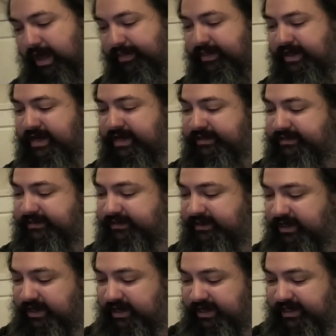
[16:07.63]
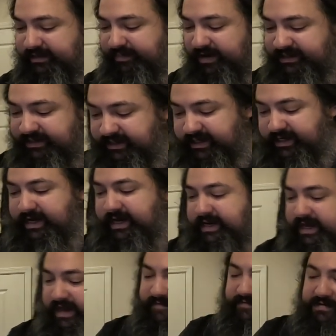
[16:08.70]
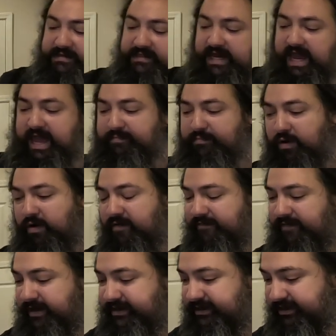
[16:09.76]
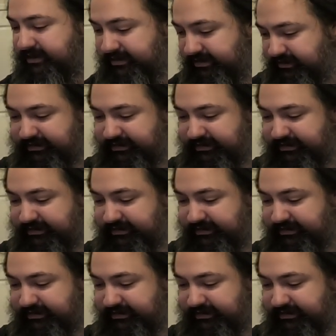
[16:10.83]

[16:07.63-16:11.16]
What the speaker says: This is basically going to give us a perfect